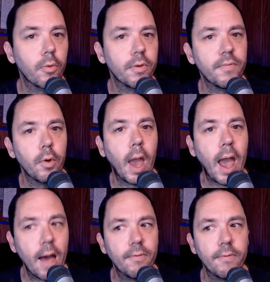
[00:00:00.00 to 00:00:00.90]
If you
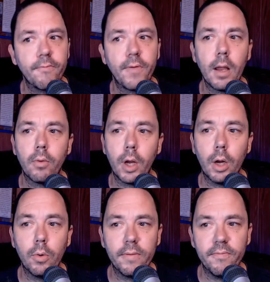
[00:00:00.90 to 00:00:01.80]
haven't followed
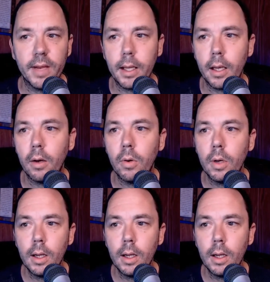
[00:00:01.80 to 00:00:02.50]
Owen Video,